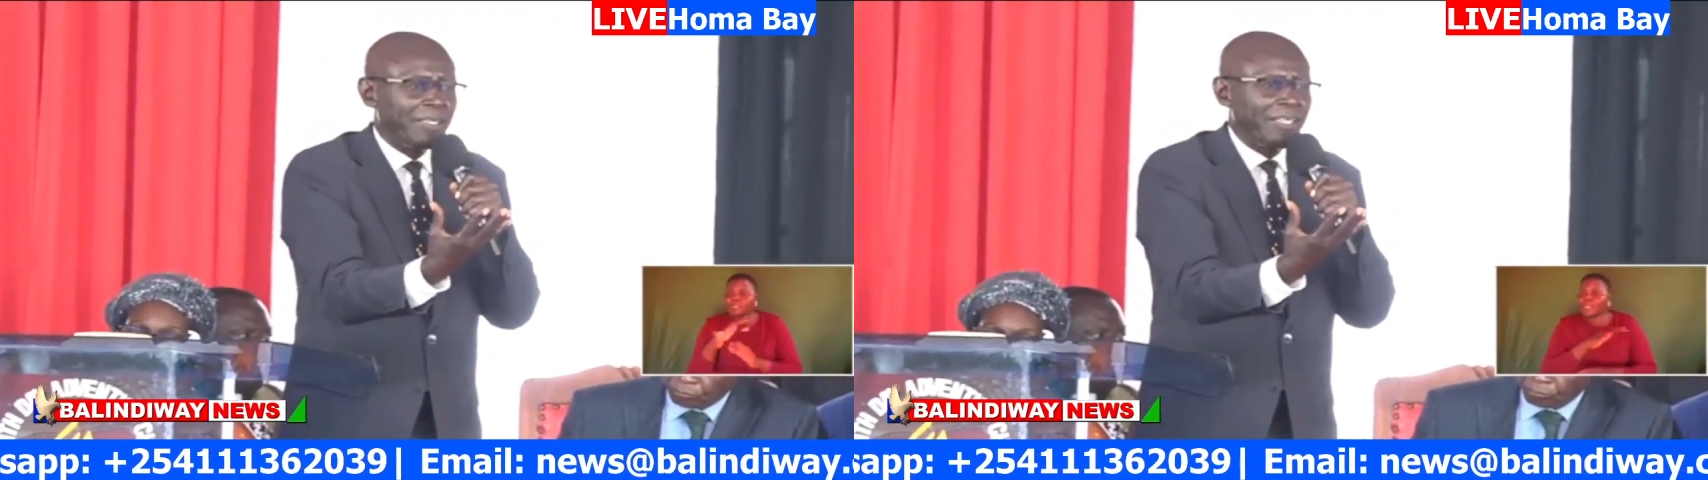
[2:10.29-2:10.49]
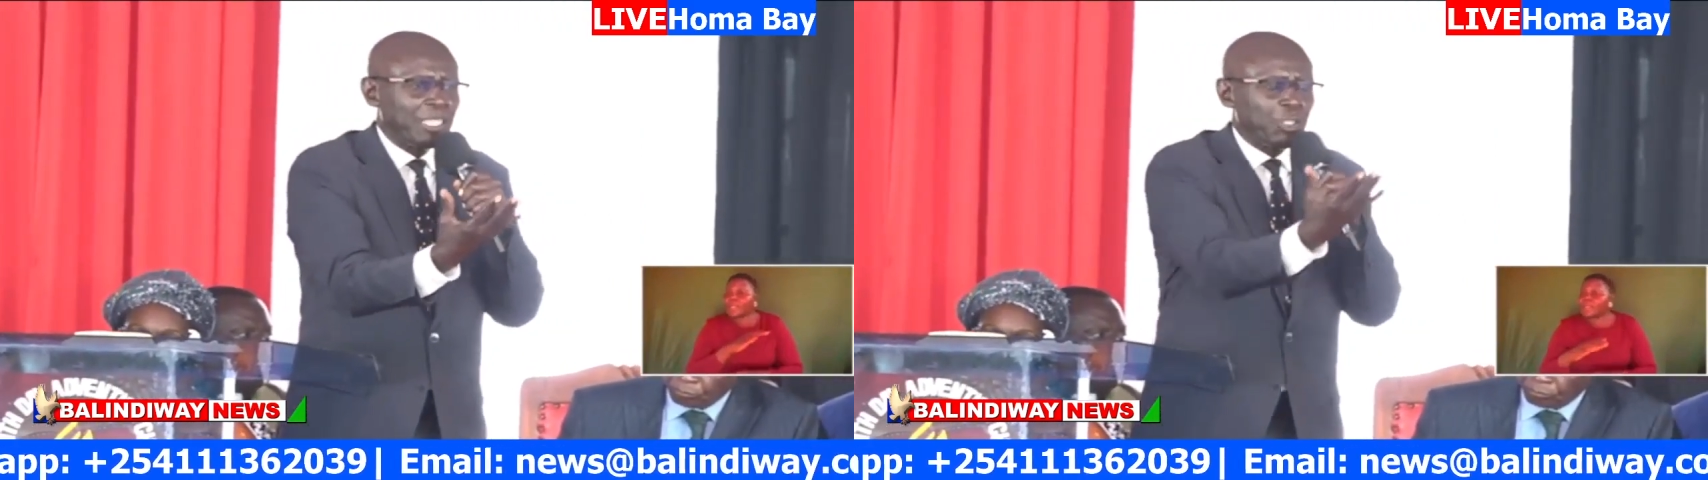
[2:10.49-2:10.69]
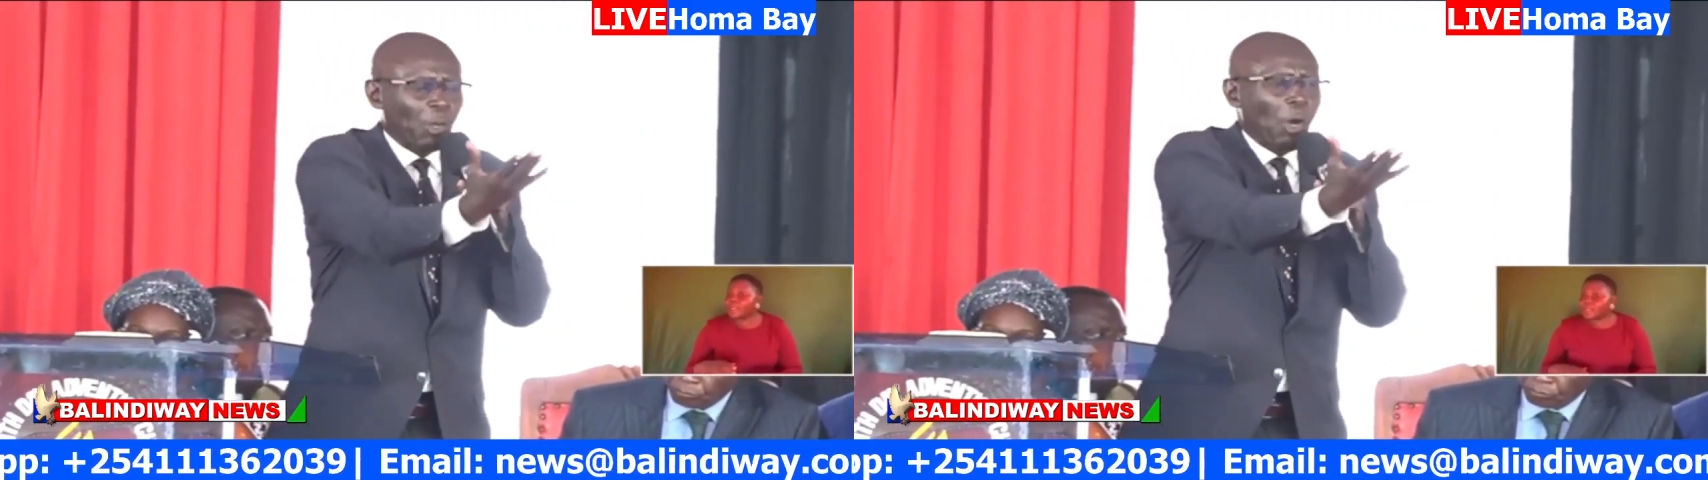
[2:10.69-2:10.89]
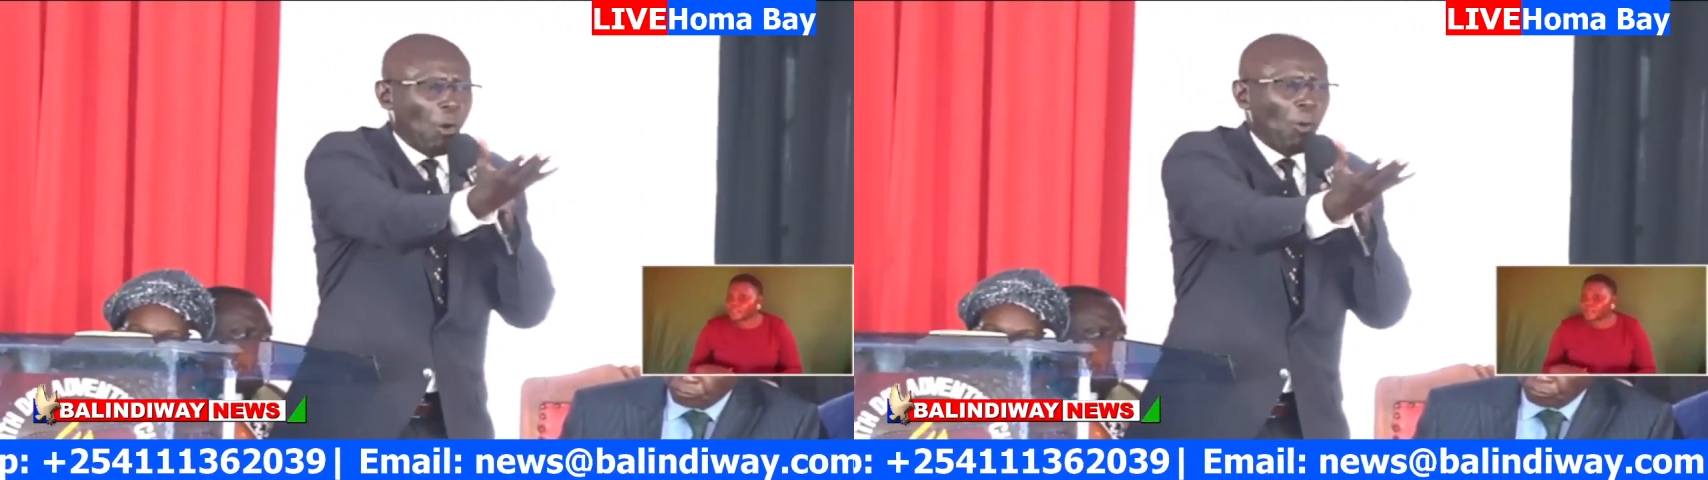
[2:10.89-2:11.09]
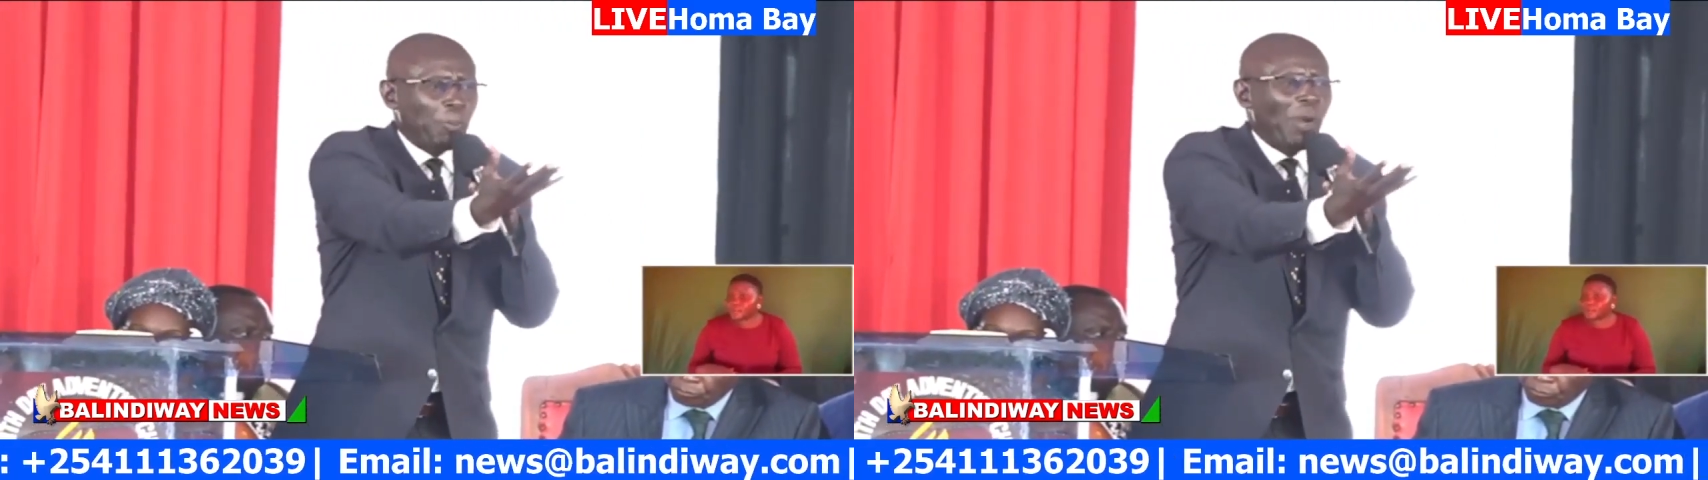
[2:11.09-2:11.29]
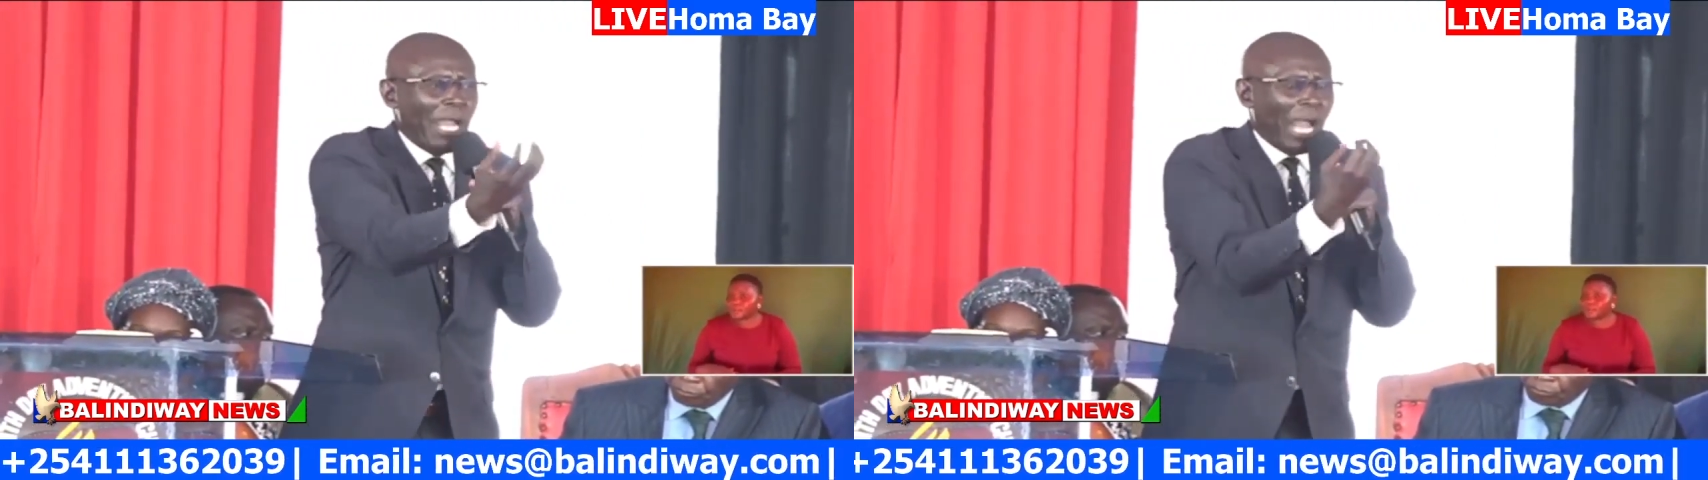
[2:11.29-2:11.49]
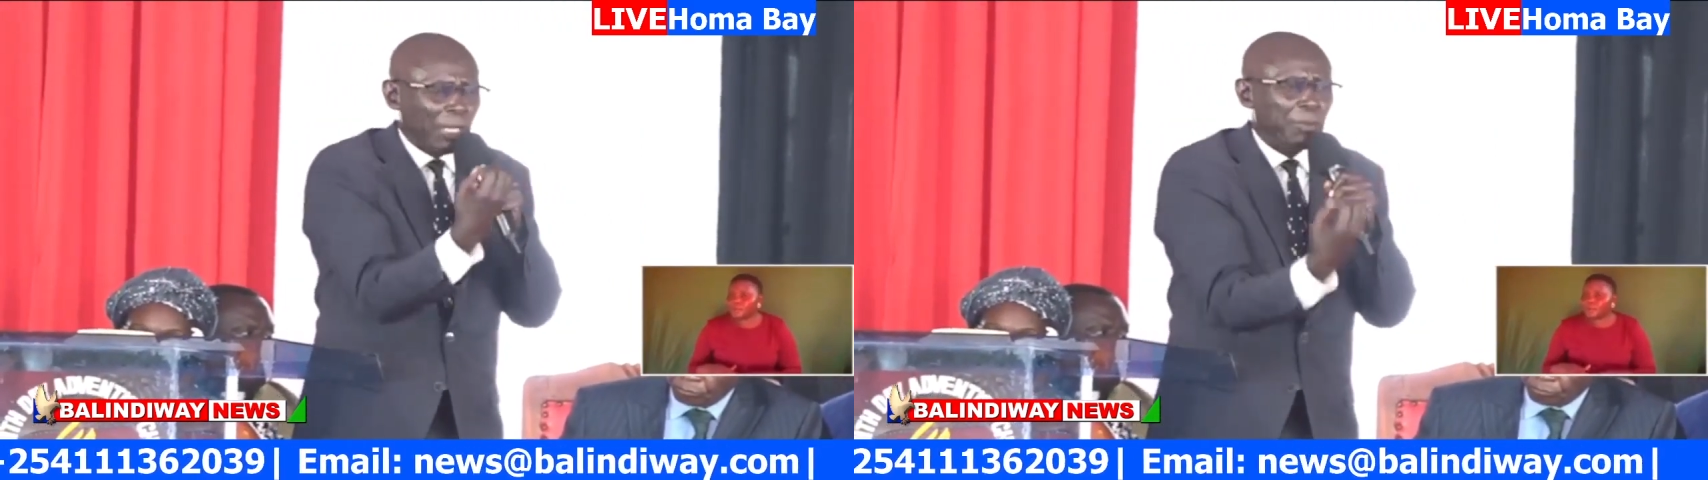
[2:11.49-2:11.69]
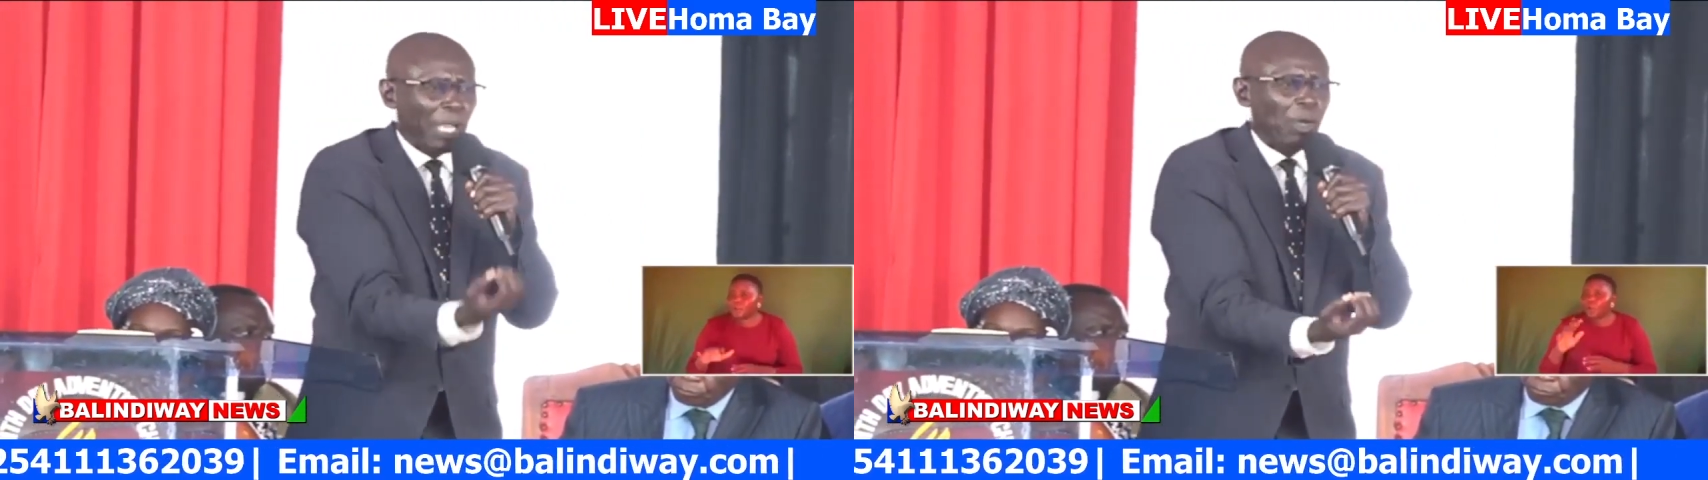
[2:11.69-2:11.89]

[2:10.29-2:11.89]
is your hope and my